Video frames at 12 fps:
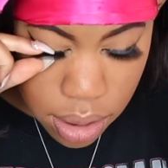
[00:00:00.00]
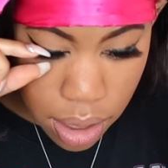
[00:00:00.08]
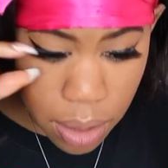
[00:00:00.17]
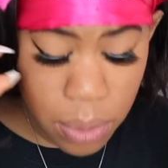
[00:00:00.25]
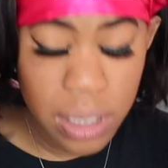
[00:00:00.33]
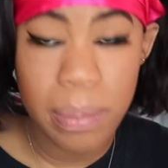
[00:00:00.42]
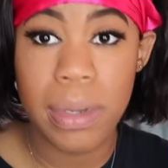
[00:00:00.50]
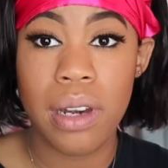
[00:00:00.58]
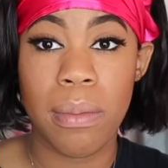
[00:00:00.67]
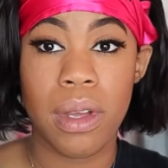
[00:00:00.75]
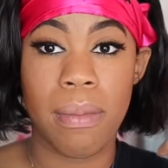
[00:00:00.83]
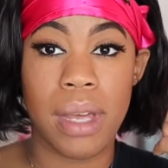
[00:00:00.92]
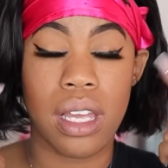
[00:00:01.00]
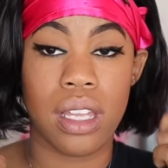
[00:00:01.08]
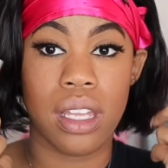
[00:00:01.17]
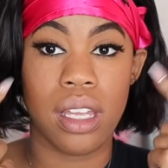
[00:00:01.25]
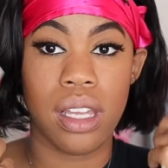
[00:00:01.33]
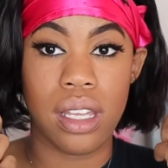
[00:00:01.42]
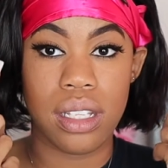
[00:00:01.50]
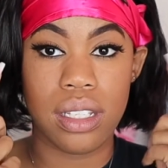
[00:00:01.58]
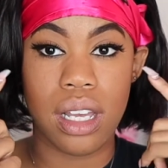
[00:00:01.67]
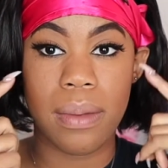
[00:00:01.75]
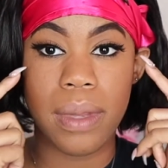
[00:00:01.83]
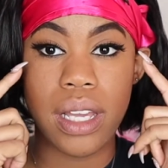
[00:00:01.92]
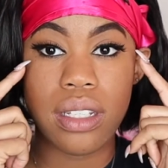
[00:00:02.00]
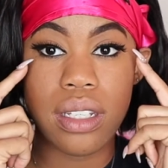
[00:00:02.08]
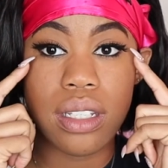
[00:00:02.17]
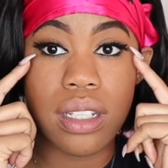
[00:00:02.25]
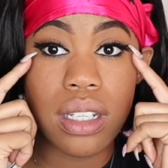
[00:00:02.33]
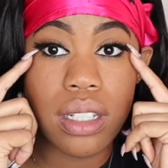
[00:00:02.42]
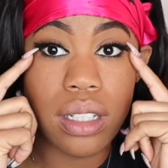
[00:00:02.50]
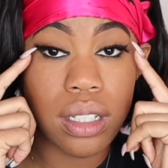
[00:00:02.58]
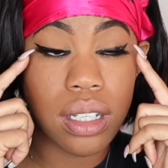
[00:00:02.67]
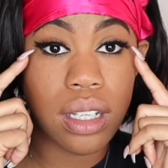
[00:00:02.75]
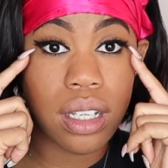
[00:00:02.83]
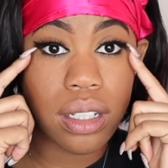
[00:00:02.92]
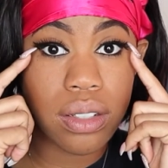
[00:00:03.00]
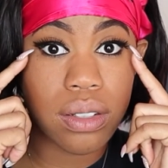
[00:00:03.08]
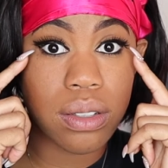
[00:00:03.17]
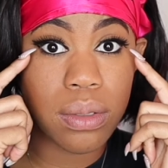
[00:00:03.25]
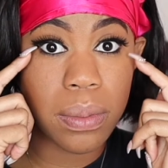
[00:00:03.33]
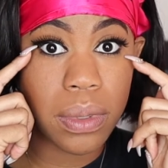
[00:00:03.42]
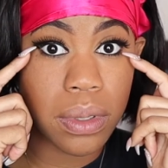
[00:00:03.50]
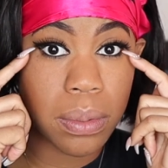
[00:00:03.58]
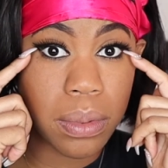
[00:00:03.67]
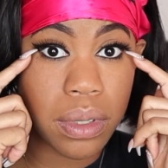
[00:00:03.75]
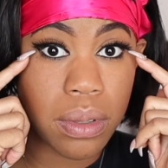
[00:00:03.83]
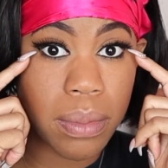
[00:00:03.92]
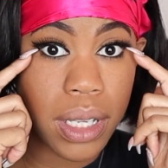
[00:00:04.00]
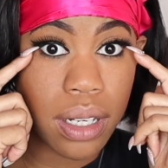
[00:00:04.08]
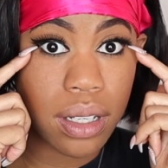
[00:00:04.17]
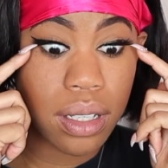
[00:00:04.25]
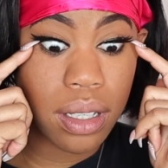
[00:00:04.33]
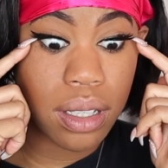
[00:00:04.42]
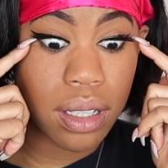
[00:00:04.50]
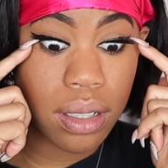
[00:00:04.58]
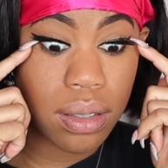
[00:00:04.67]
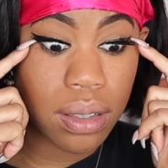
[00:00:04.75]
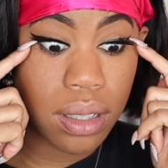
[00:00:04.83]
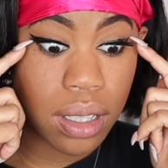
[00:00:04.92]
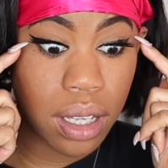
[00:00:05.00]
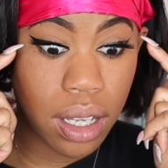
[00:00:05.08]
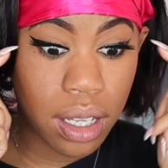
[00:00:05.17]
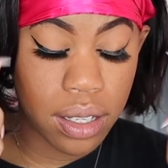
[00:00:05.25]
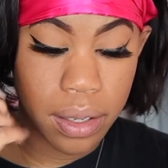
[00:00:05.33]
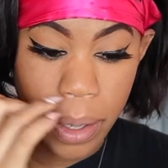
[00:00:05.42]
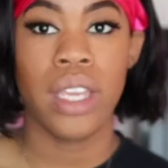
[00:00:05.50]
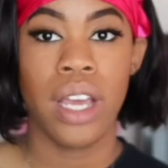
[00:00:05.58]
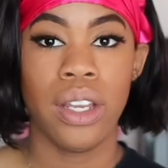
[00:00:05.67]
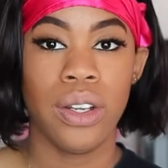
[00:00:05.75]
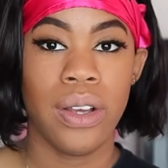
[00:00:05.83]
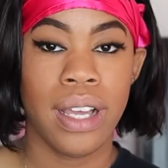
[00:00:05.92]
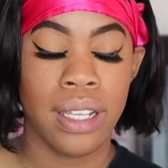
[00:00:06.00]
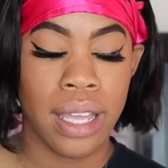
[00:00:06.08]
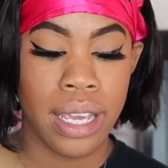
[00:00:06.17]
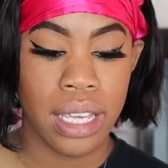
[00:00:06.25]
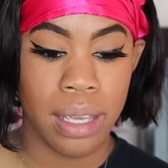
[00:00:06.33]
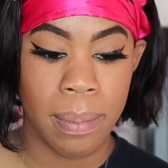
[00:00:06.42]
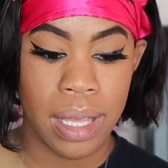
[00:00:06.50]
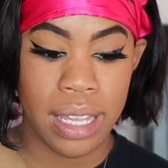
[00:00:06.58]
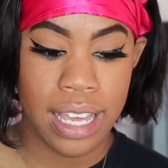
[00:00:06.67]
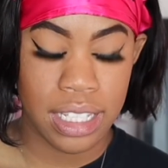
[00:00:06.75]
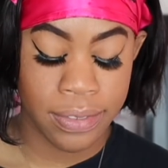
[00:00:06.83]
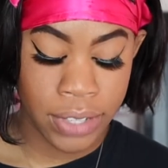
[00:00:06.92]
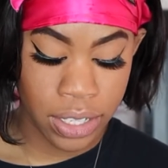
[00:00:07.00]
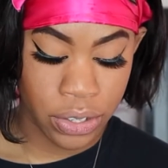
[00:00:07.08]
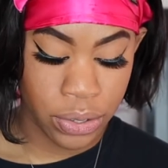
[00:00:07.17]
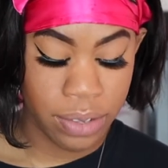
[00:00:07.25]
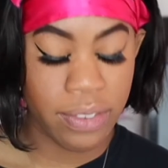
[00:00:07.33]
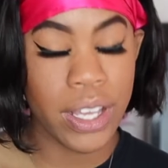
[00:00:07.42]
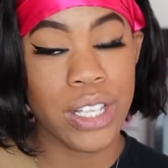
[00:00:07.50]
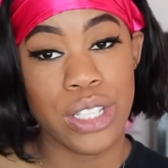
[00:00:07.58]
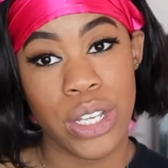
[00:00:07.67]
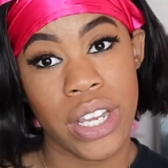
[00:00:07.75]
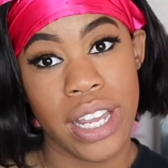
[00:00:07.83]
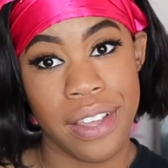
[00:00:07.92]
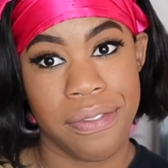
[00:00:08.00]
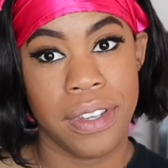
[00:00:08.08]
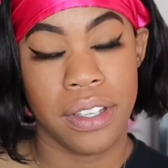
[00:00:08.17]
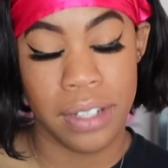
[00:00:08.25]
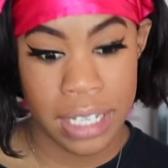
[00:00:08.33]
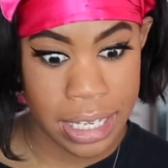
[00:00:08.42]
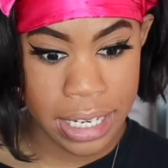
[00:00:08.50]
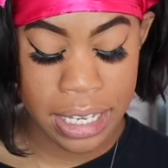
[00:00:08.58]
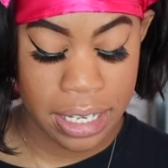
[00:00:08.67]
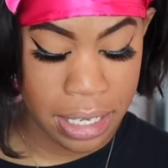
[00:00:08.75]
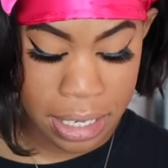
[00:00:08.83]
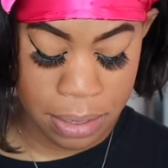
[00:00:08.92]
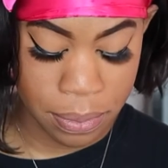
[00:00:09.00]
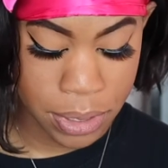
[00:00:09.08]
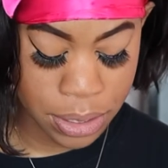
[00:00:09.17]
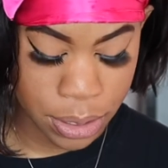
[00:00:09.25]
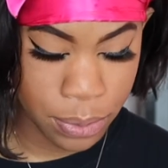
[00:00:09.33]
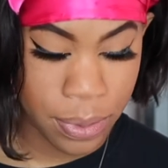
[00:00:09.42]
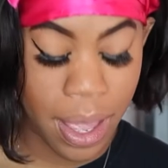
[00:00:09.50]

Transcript: I don't really put them on my top lashes. These look extra super duper dramatic. Y'all know how, like, in my last video, if y'all saw that, if you didn't, then what you doing?